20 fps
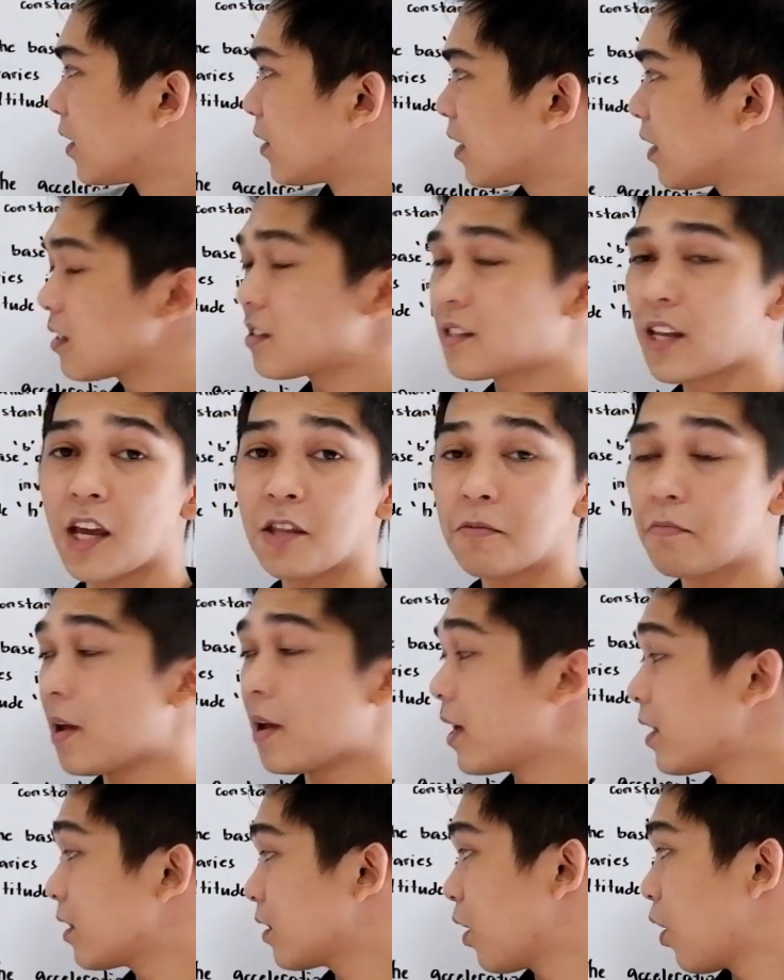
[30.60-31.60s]
The
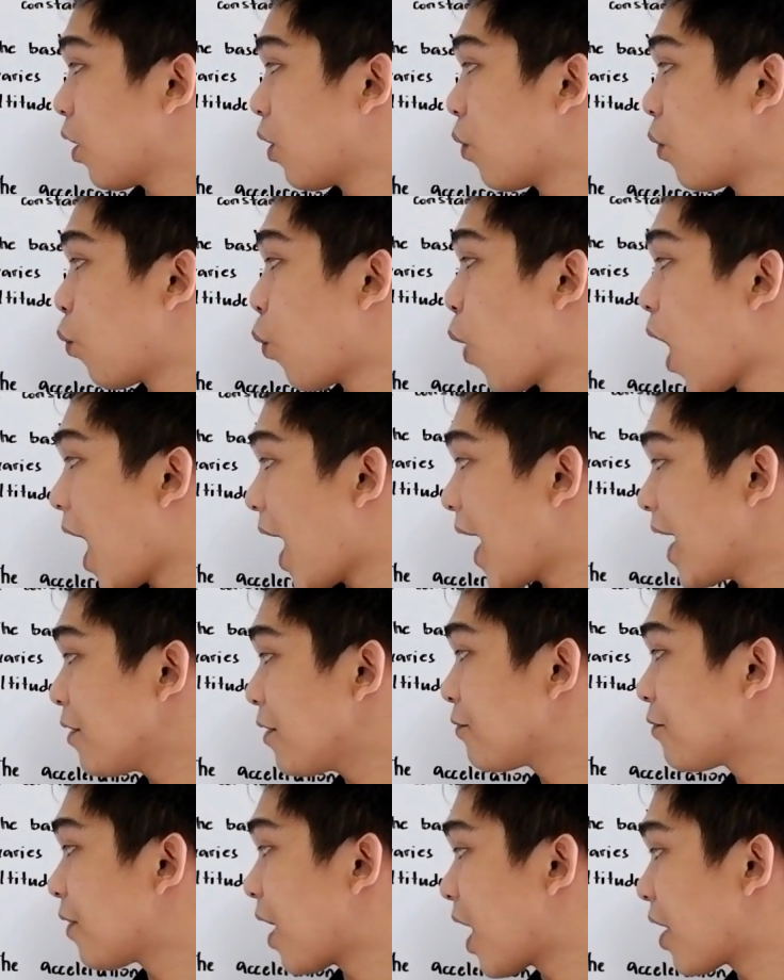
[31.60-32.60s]
statement
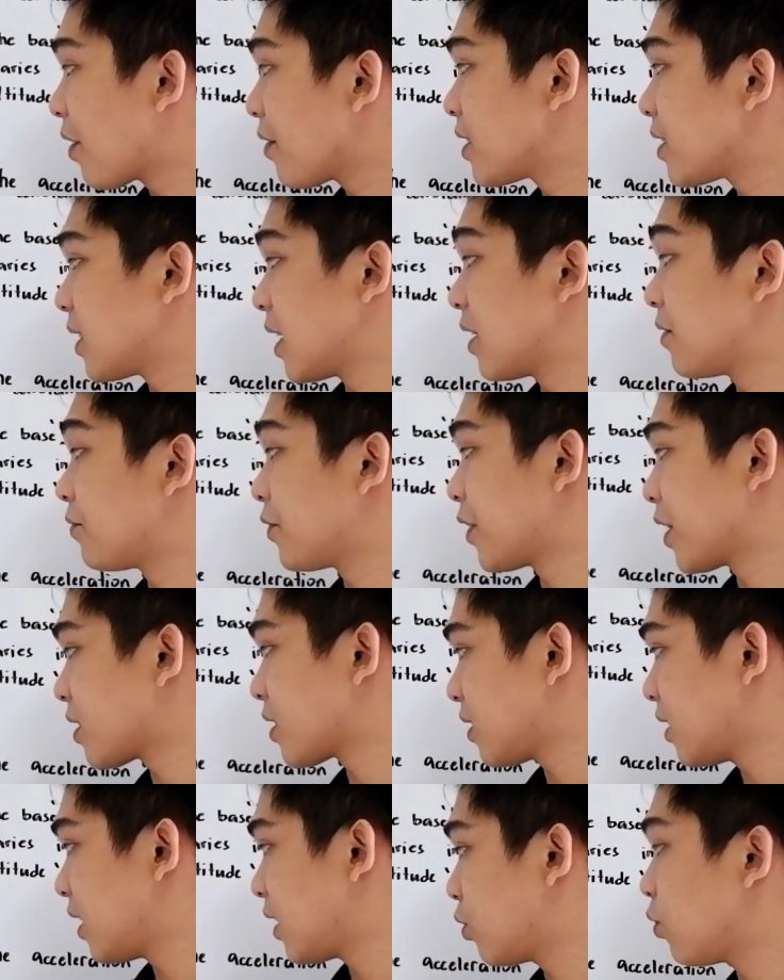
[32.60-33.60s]
y varies
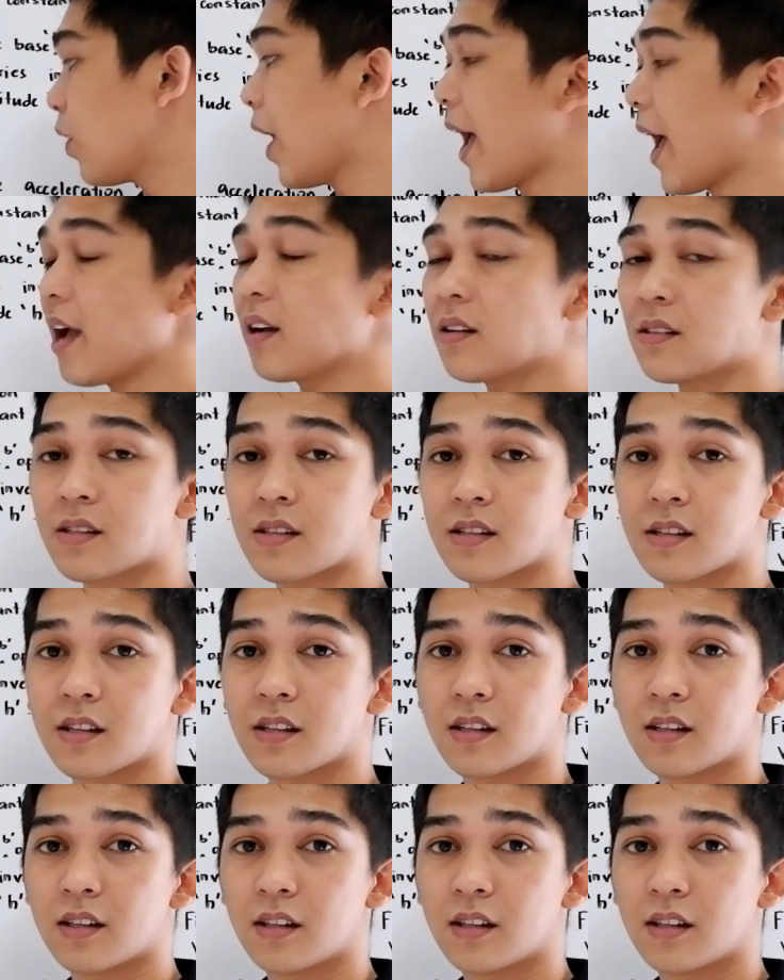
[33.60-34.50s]
inversely to x